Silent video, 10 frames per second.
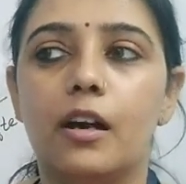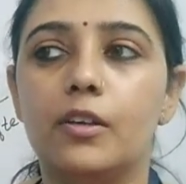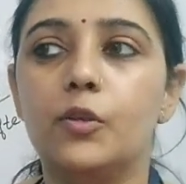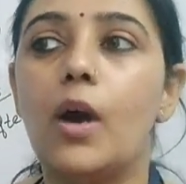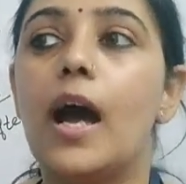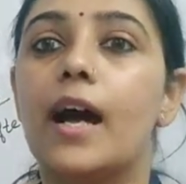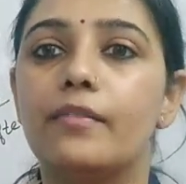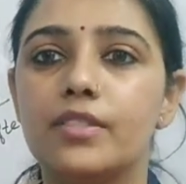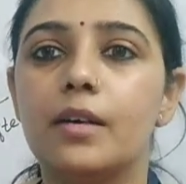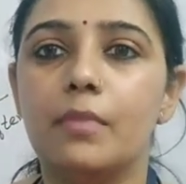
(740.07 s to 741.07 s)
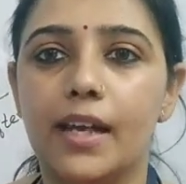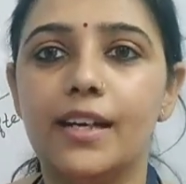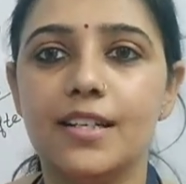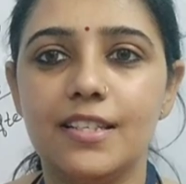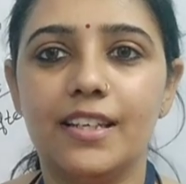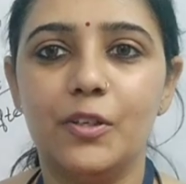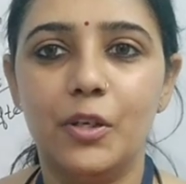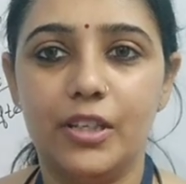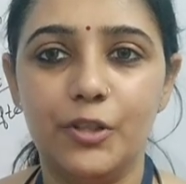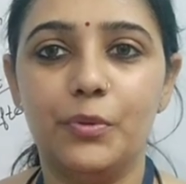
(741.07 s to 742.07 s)
you have some energy
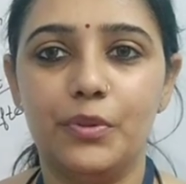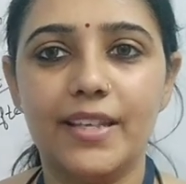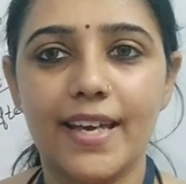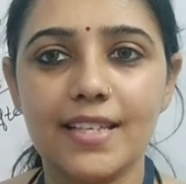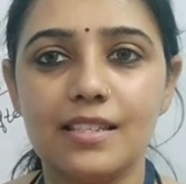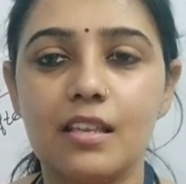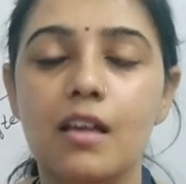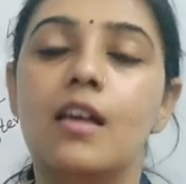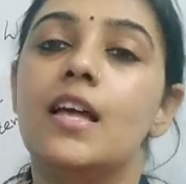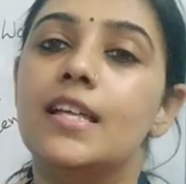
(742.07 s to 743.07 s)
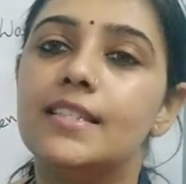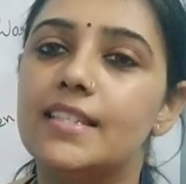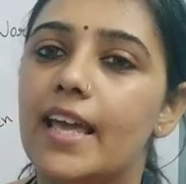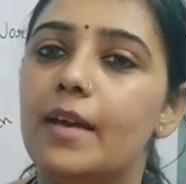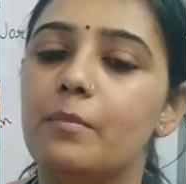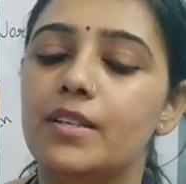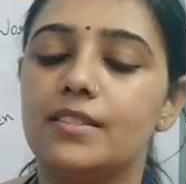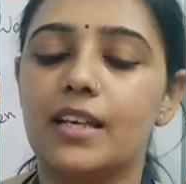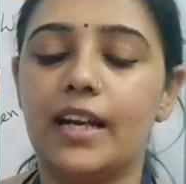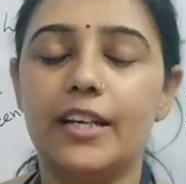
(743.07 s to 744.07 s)
in you. Yes, same is
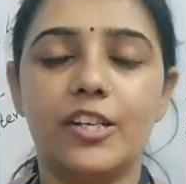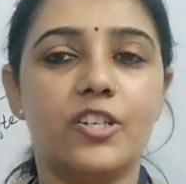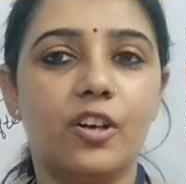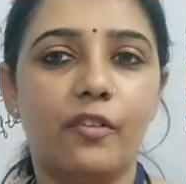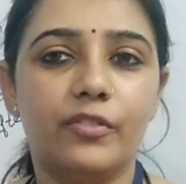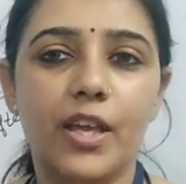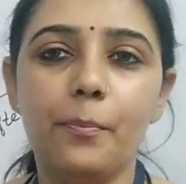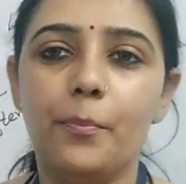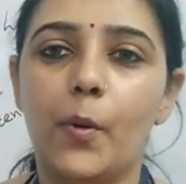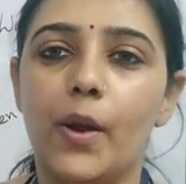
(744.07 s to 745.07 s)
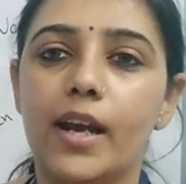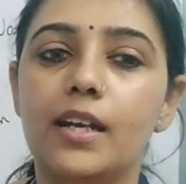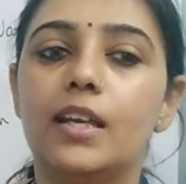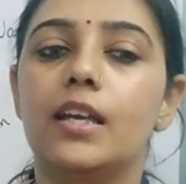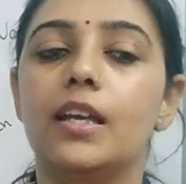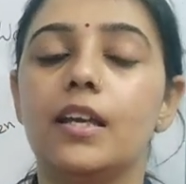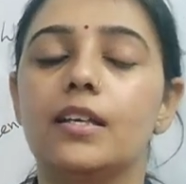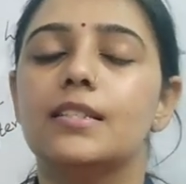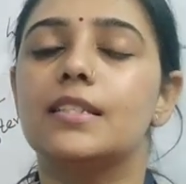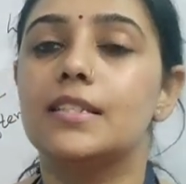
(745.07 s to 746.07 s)
the condition of the poet. He
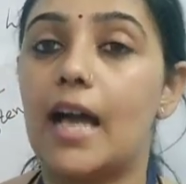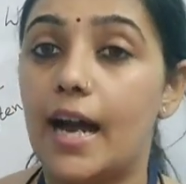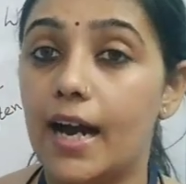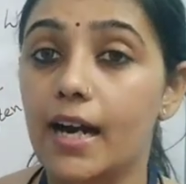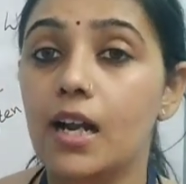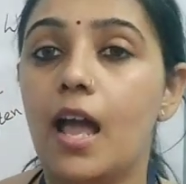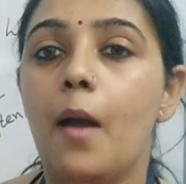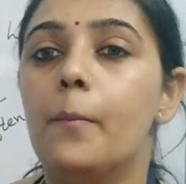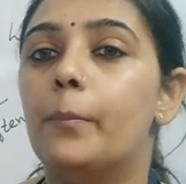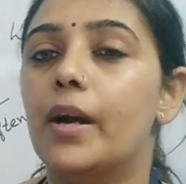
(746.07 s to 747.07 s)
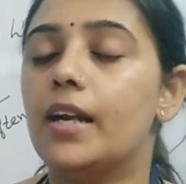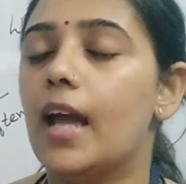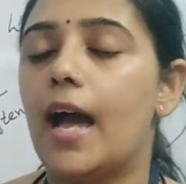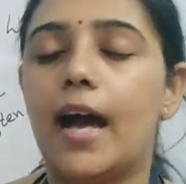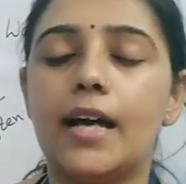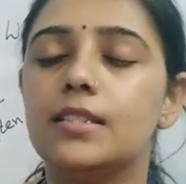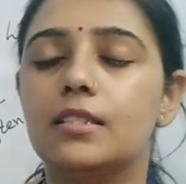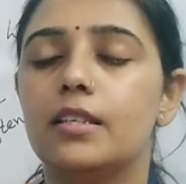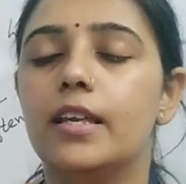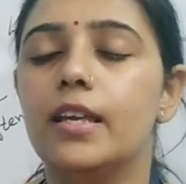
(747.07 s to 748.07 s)
is sad, but
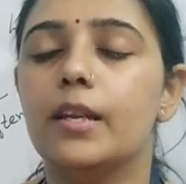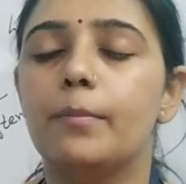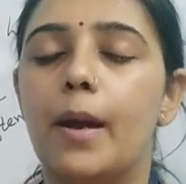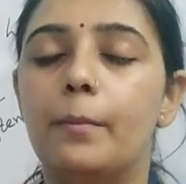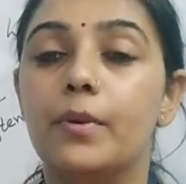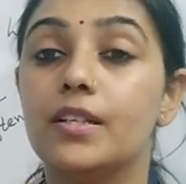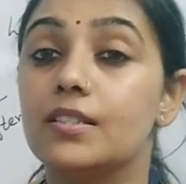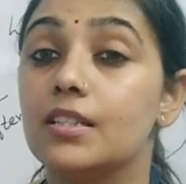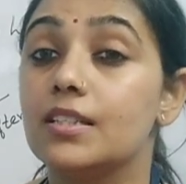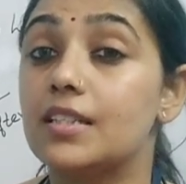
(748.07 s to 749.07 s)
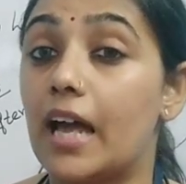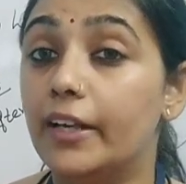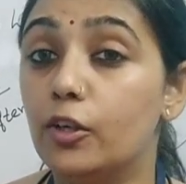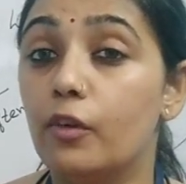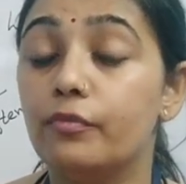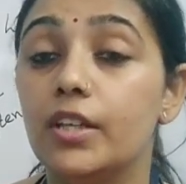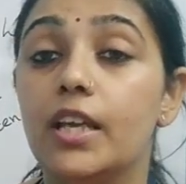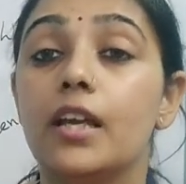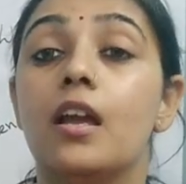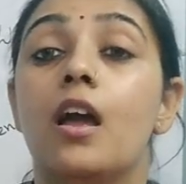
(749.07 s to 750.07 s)
as he remembers the sight of
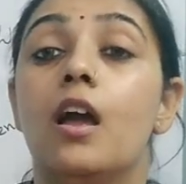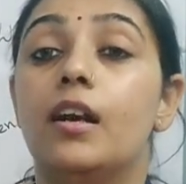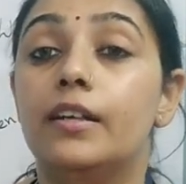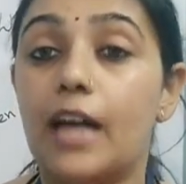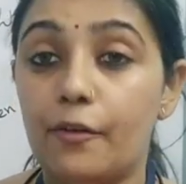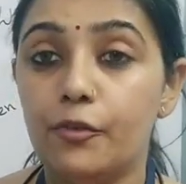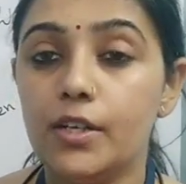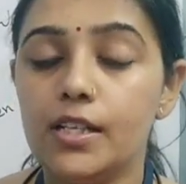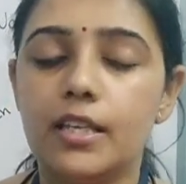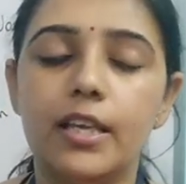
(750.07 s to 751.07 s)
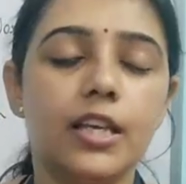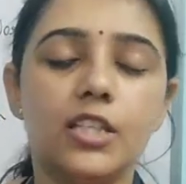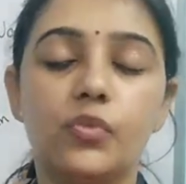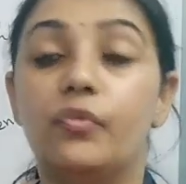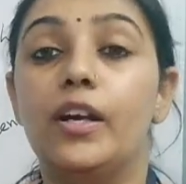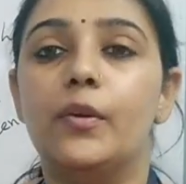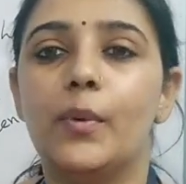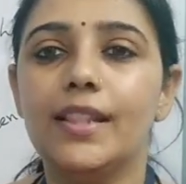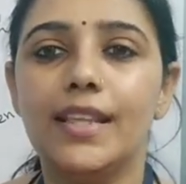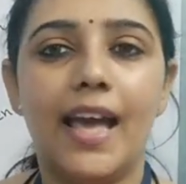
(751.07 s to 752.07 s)
the daffodils, he is filled
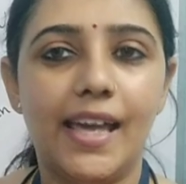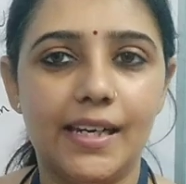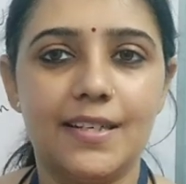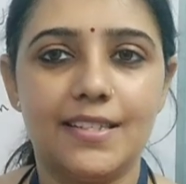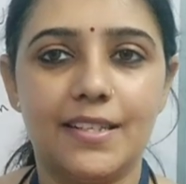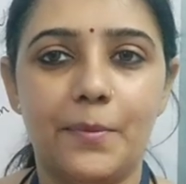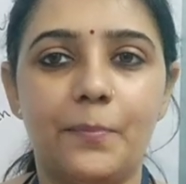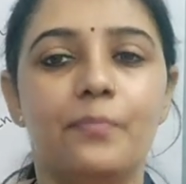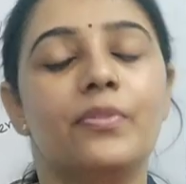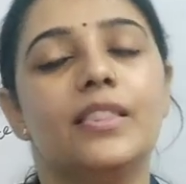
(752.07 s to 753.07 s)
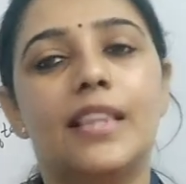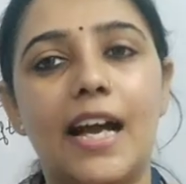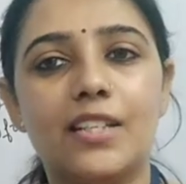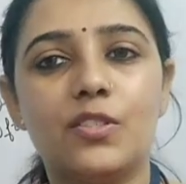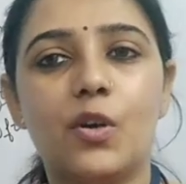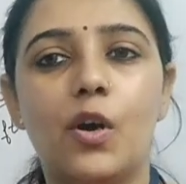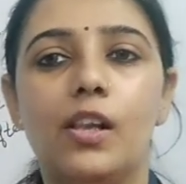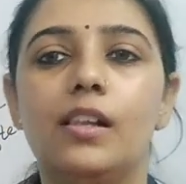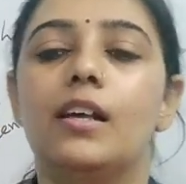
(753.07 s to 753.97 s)
with energy. That's all